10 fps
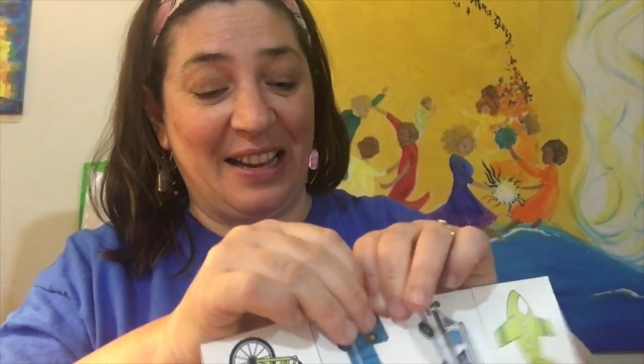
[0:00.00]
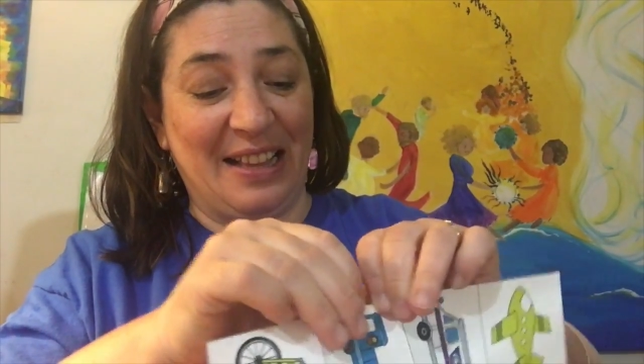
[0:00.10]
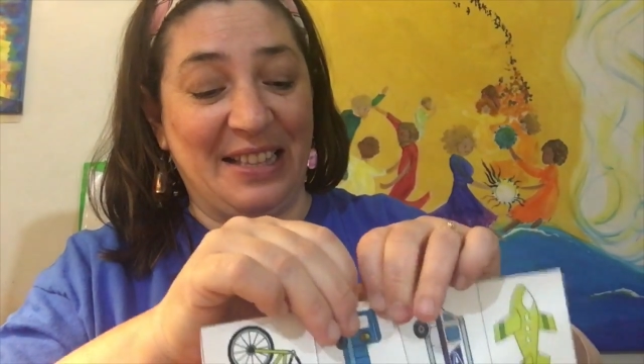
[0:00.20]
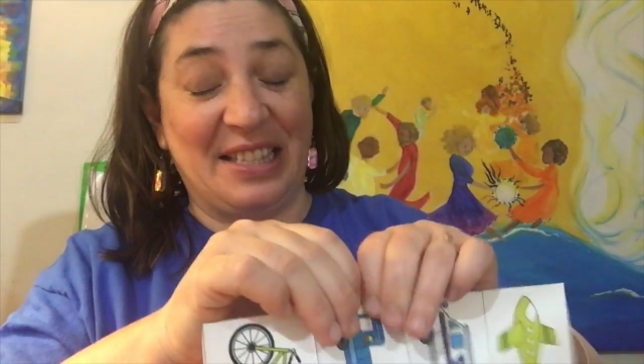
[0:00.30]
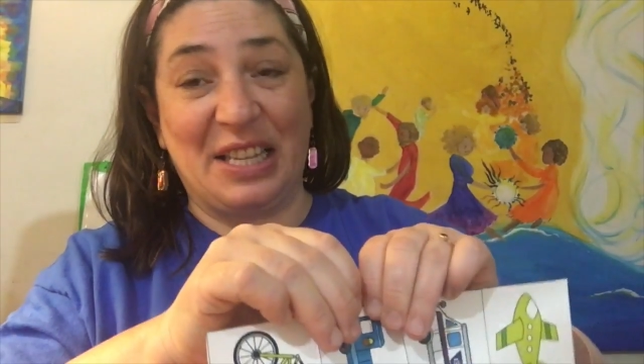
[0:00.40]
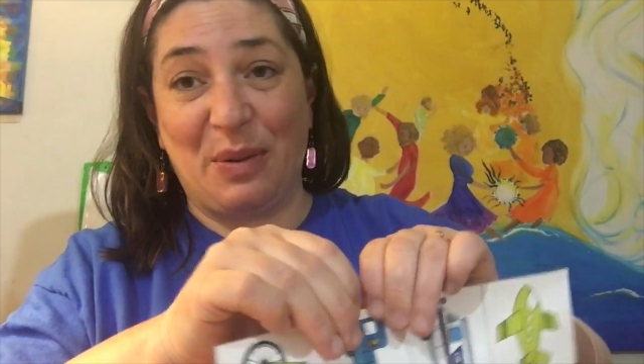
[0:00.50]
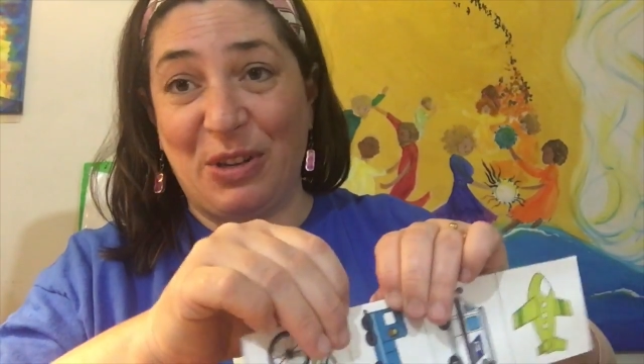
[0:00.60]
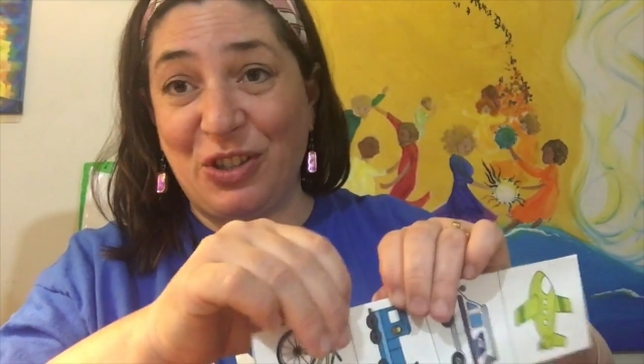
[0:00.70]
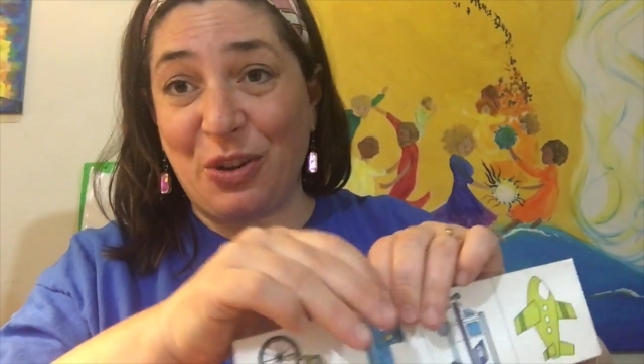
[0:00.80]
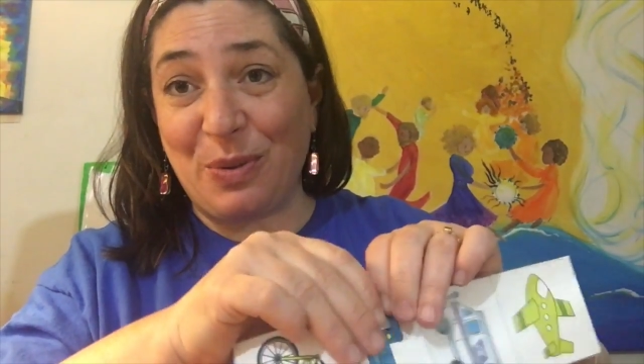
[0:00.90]
This is going to be
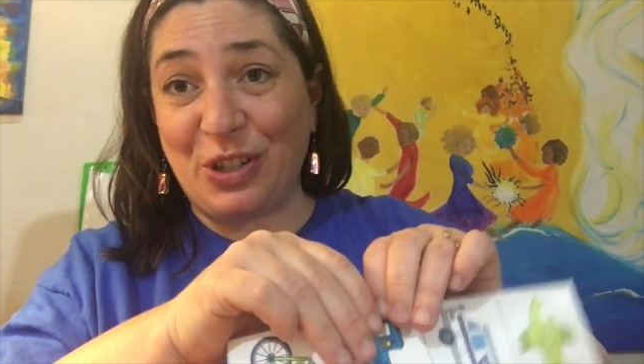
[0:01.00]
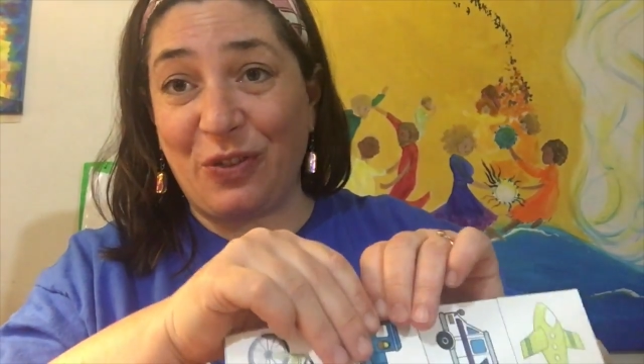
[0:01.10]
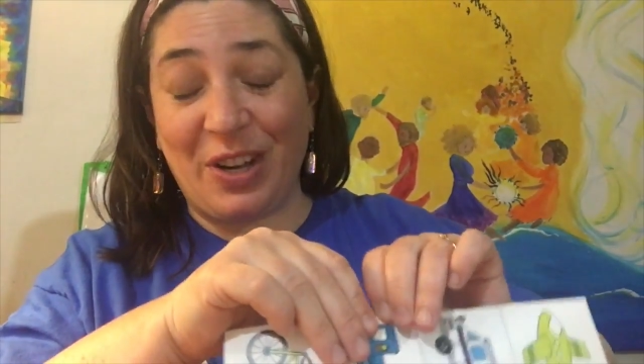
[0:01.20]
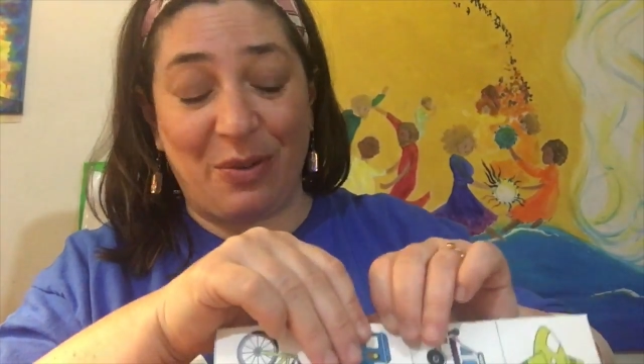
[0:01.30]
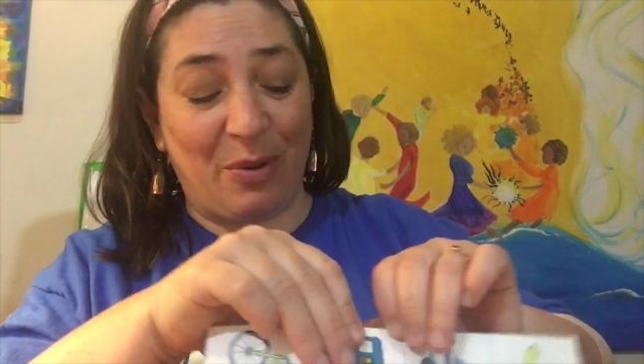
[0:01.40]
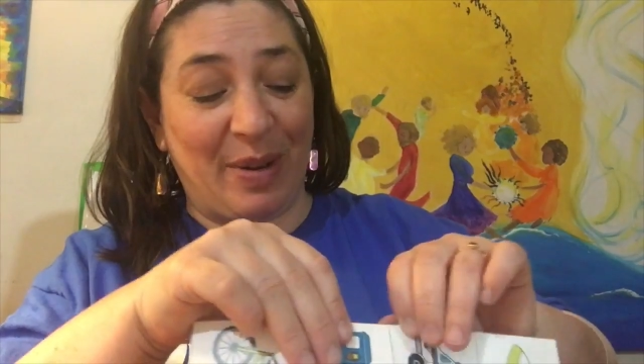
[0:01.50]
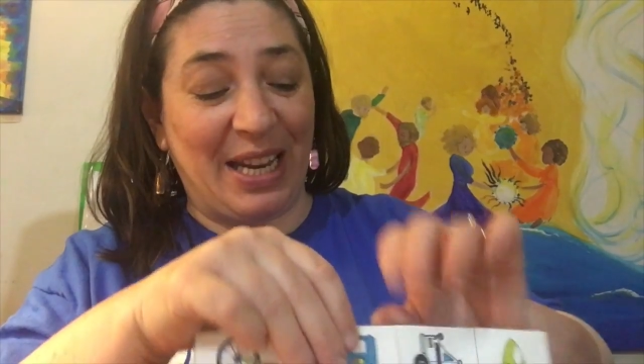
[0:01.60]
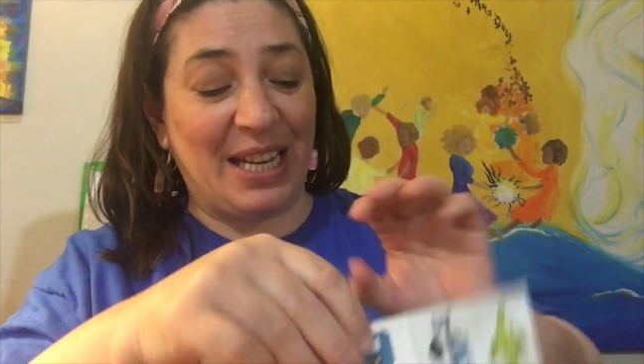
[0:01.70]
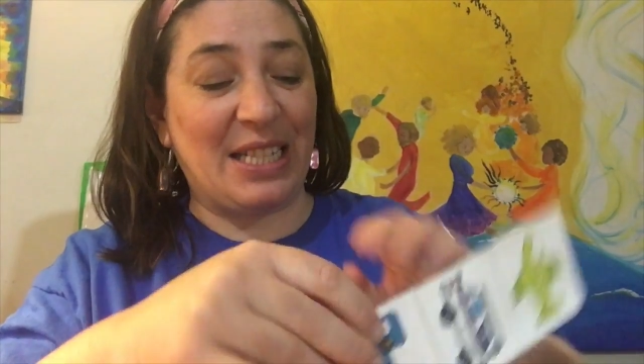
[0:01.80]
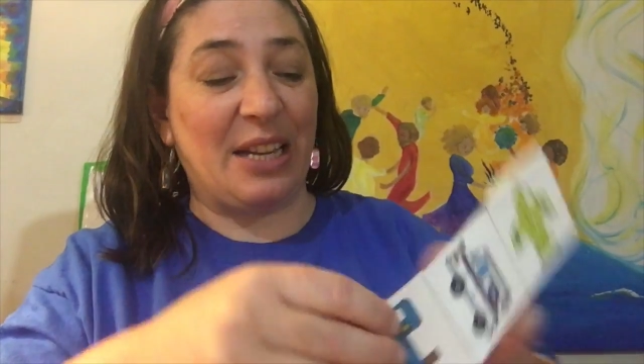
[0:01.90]
so much fun when we get
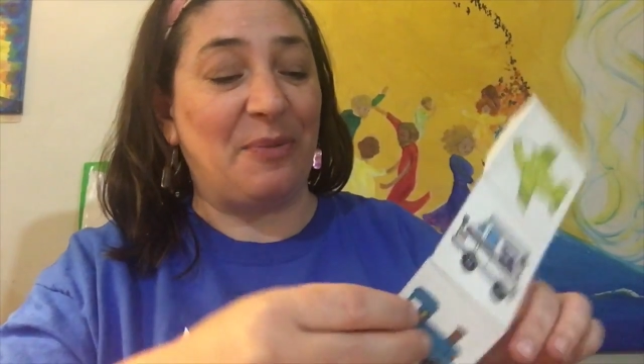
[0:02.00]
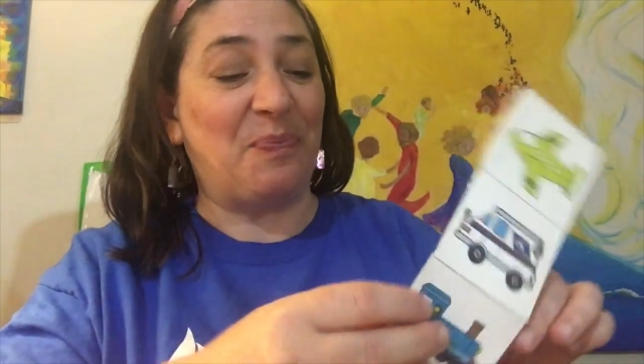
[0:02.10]
it done.